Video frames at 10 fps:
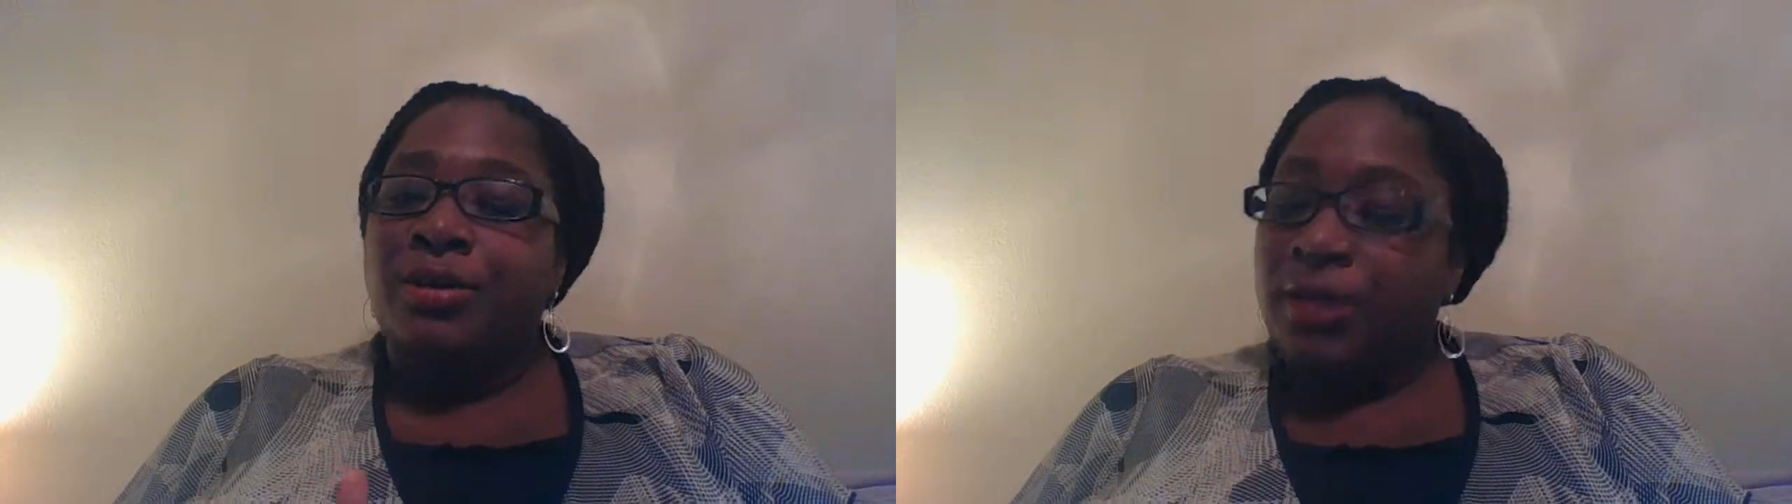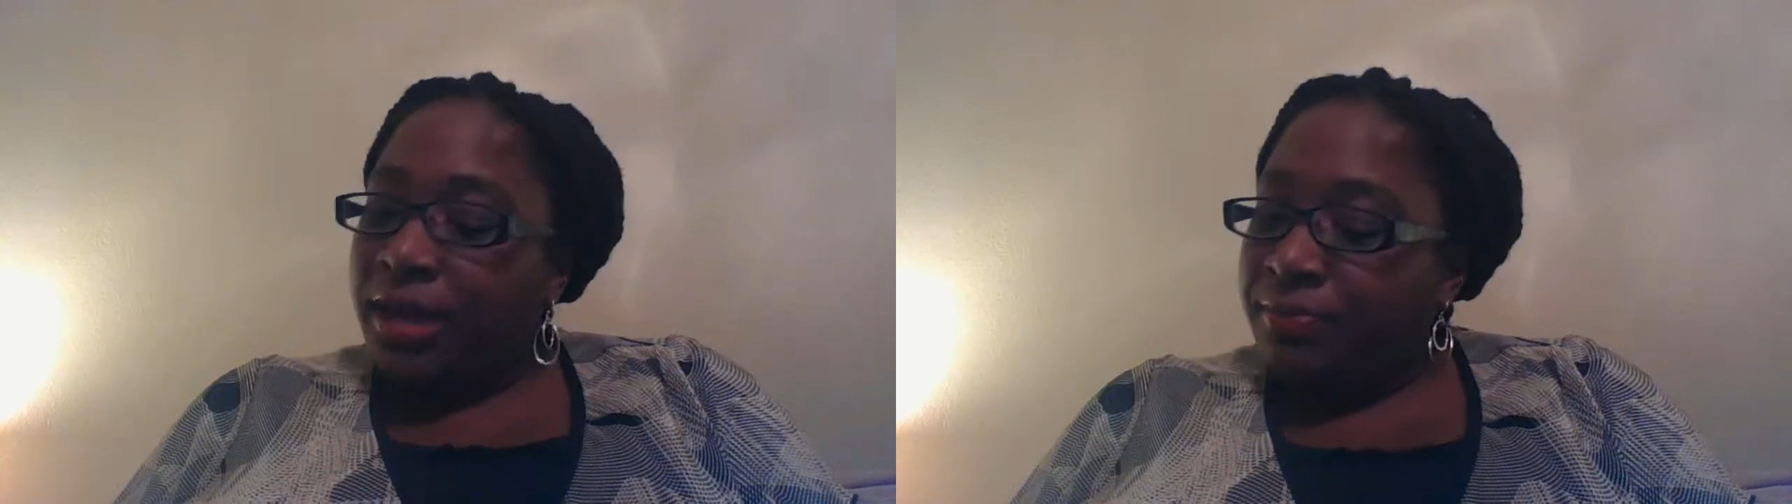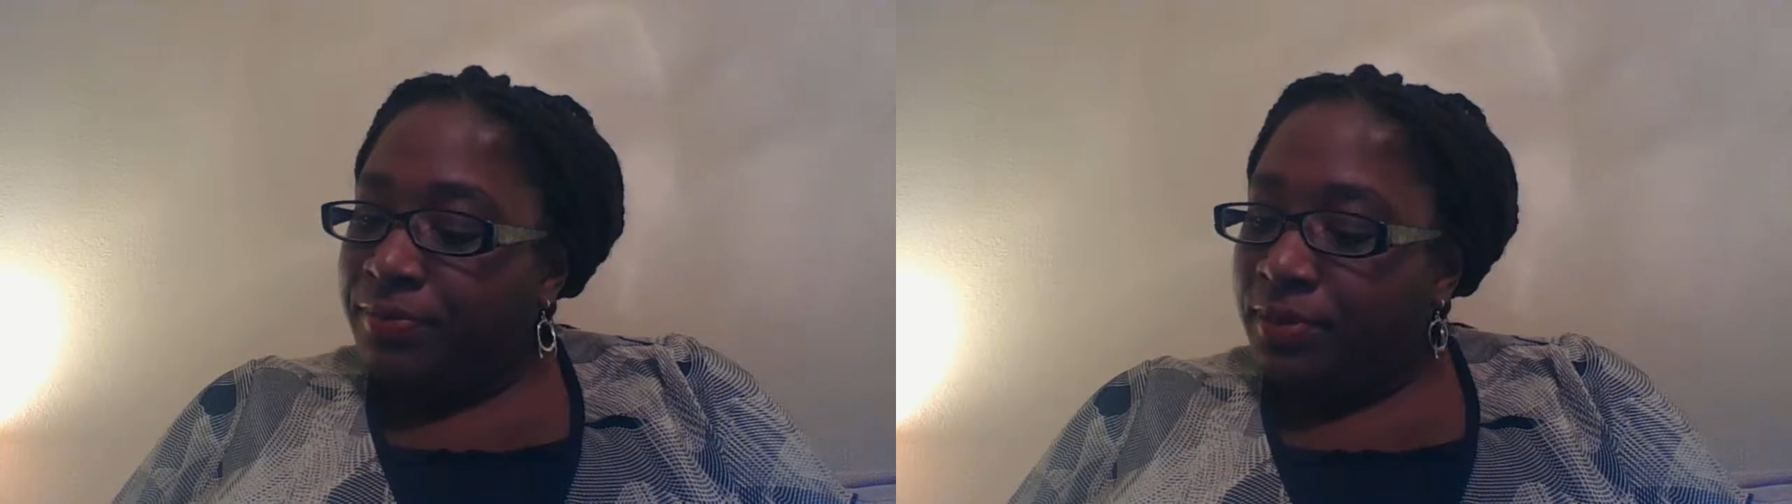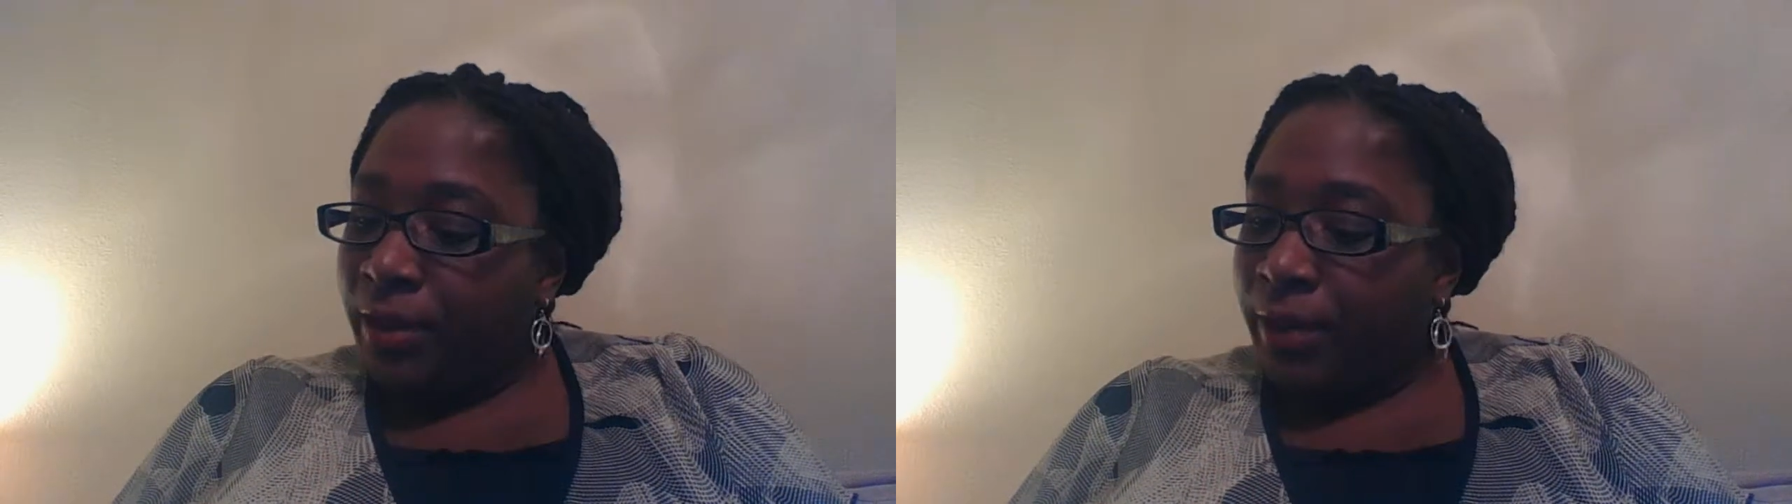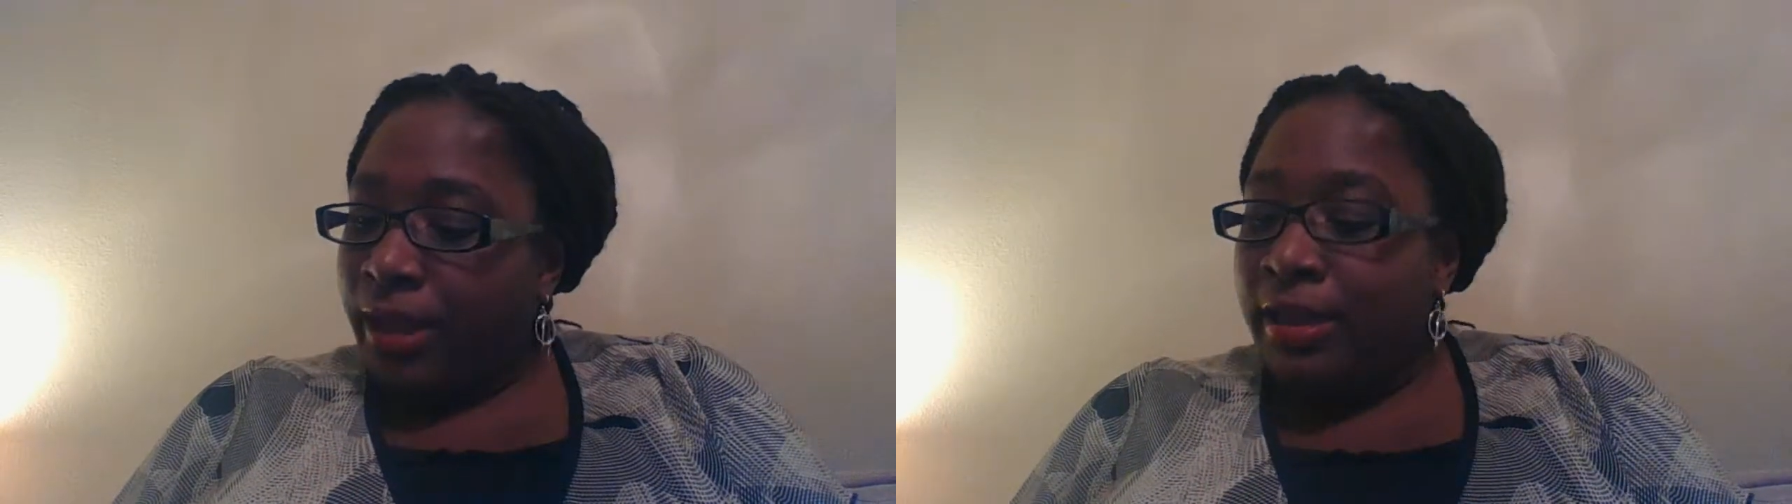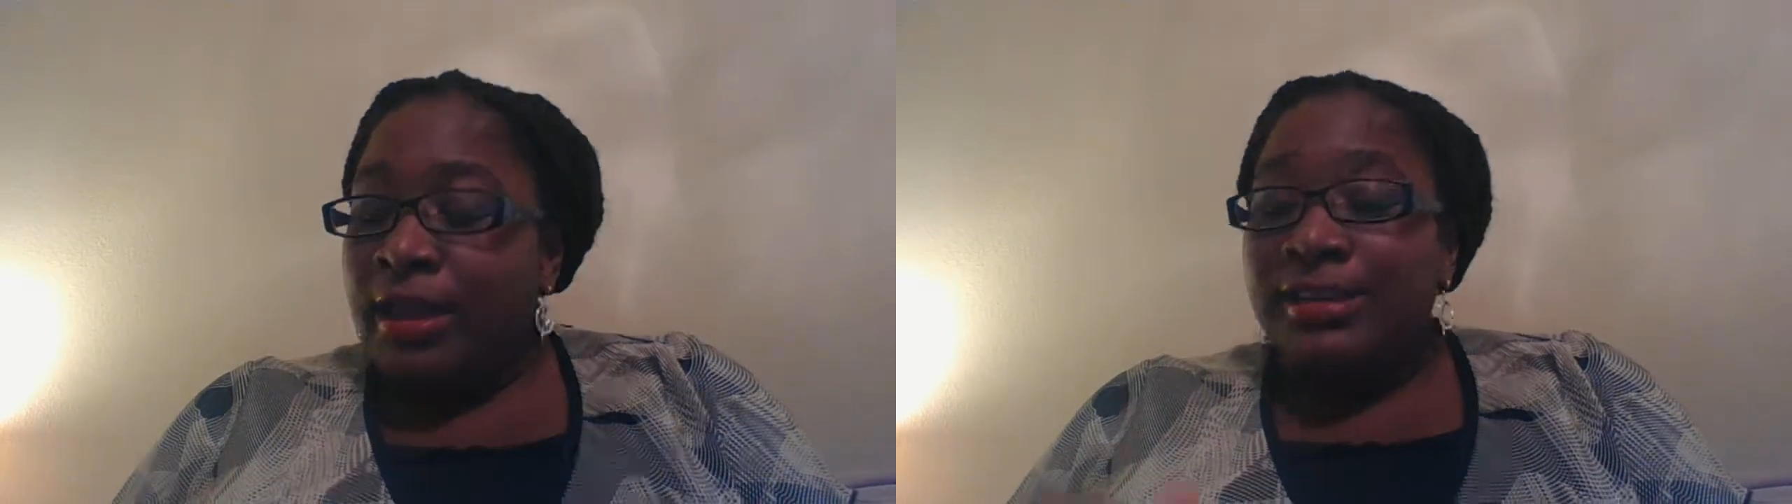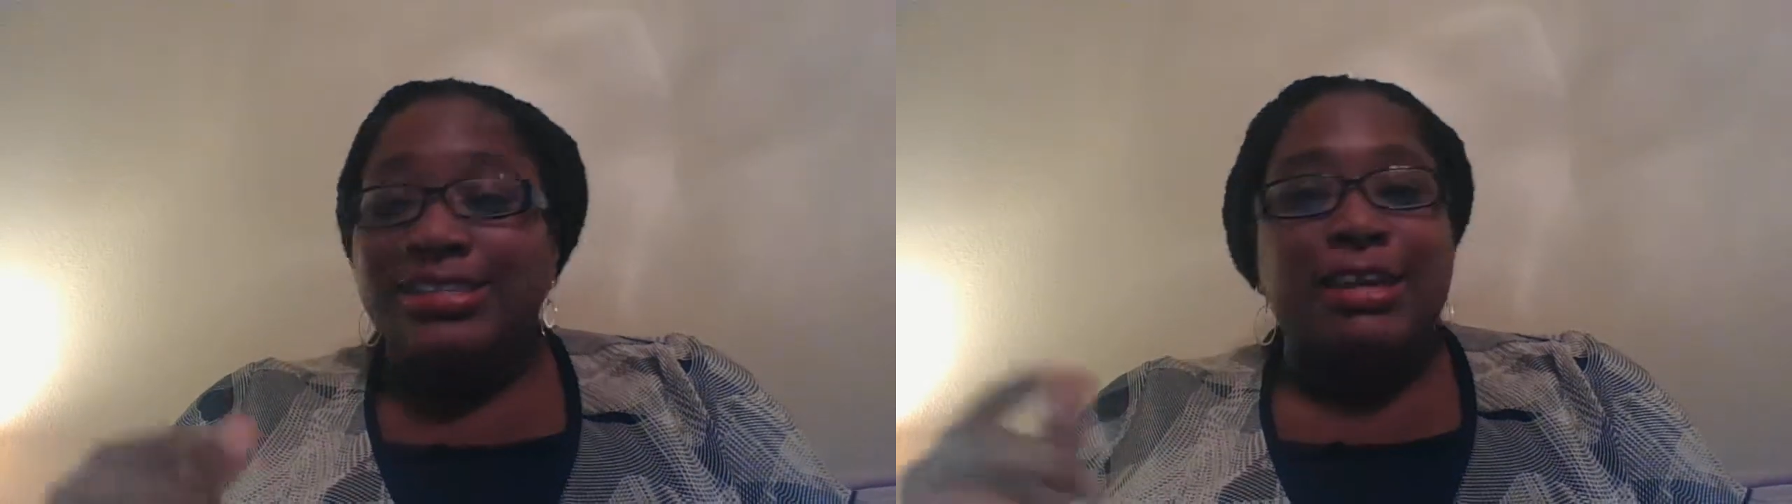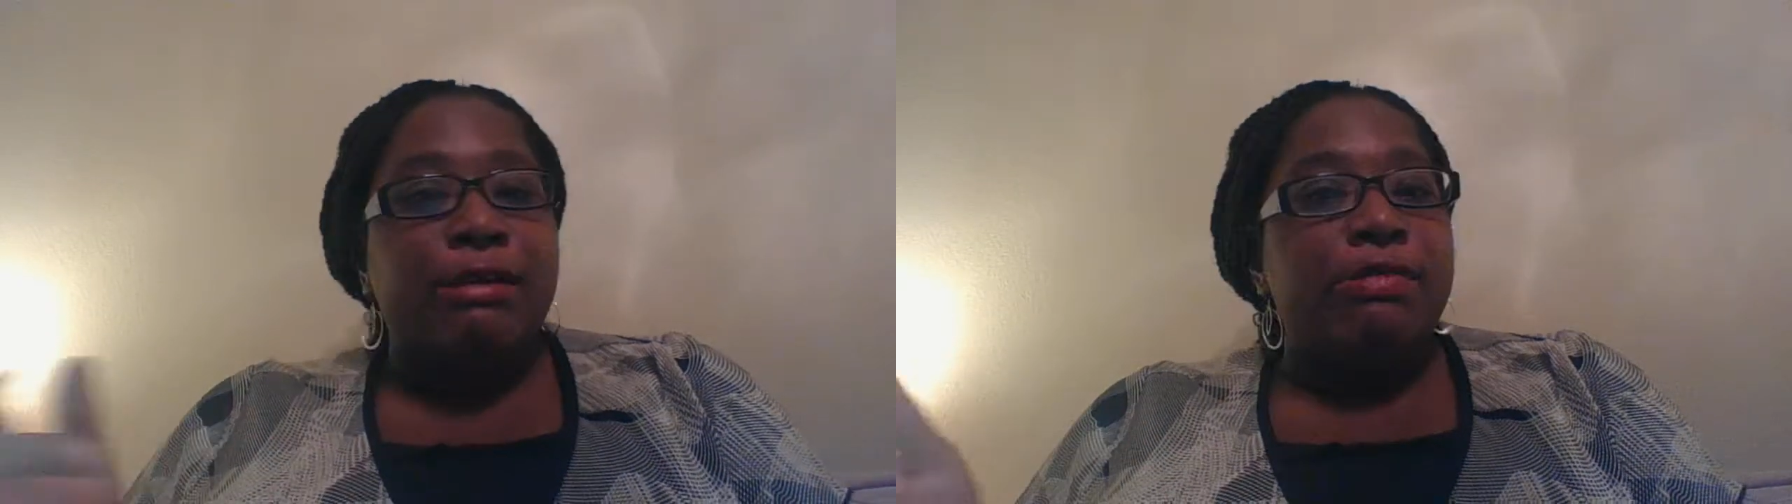Okay? Okay.
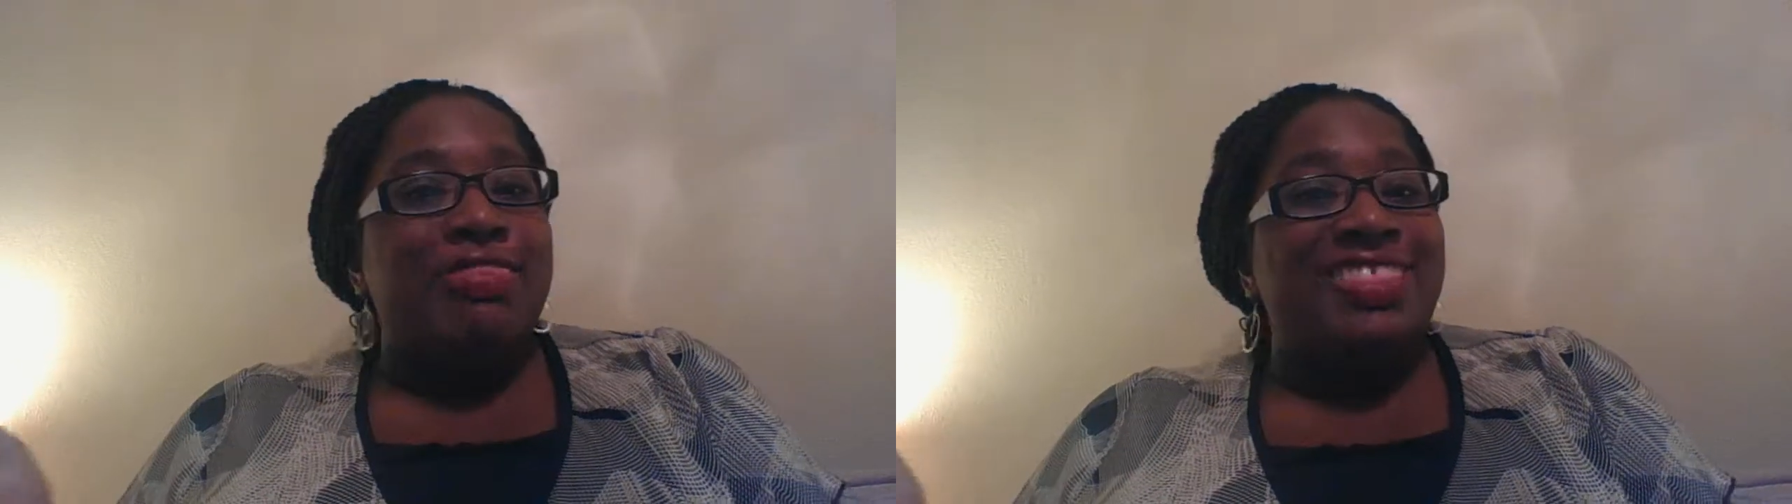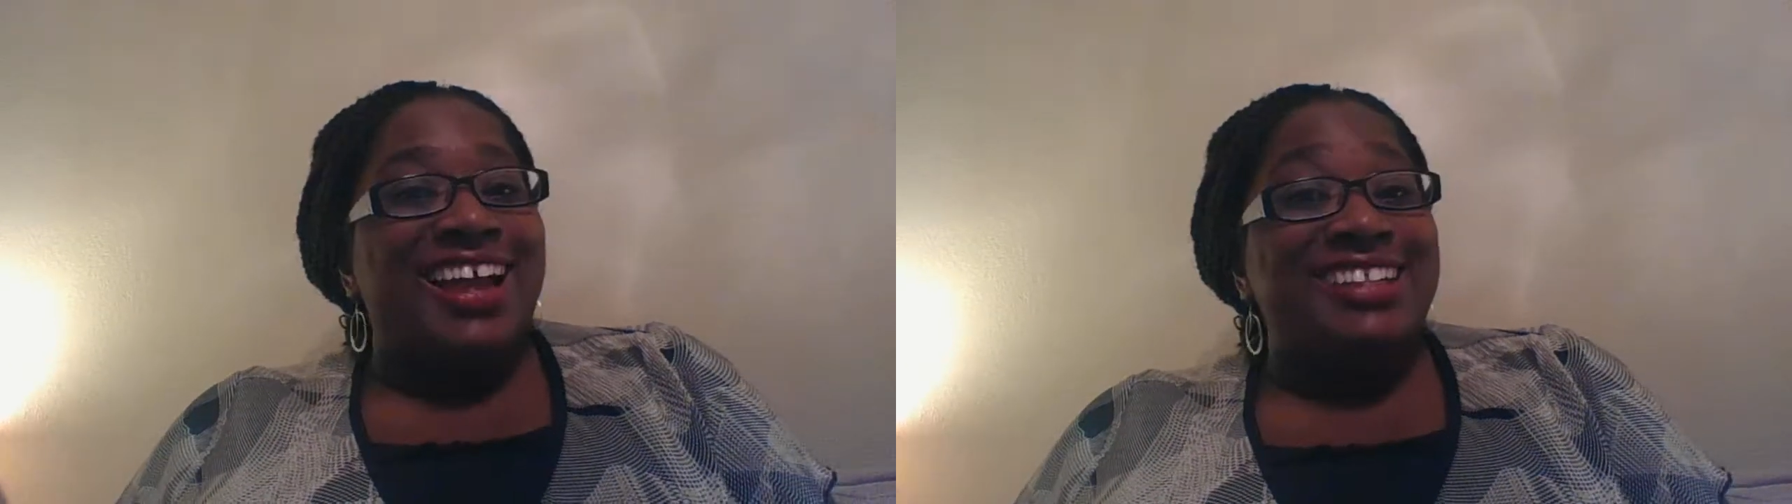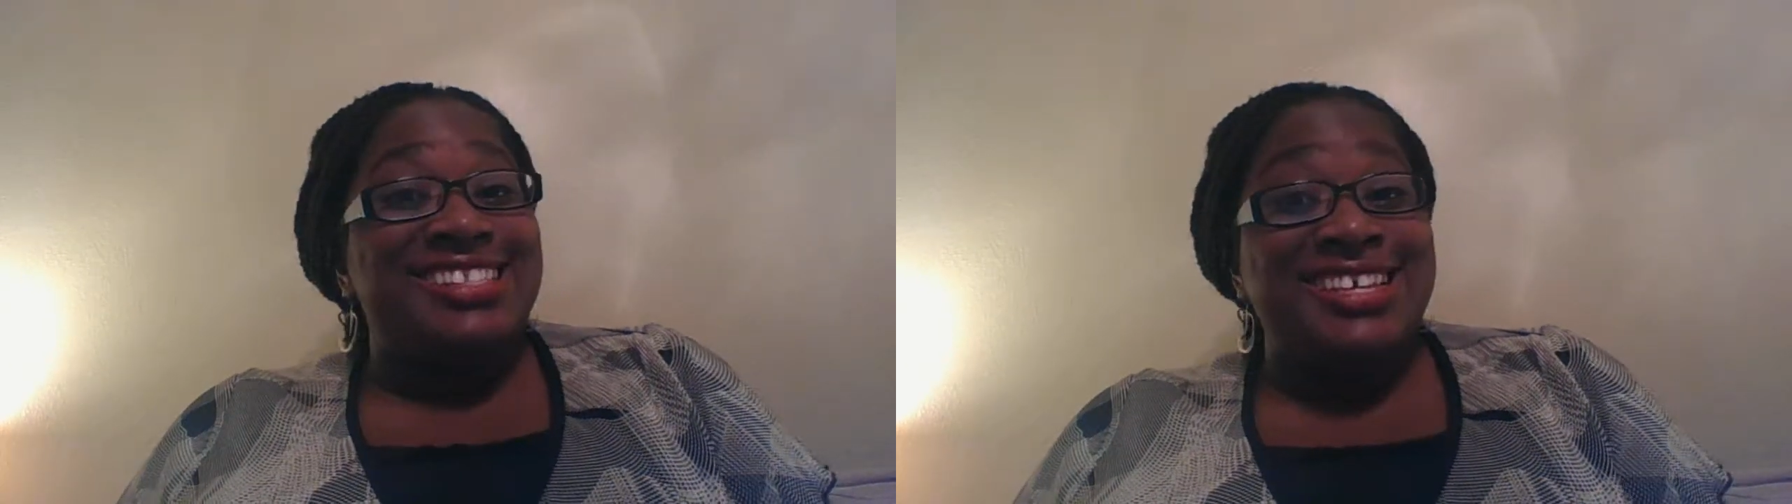So that's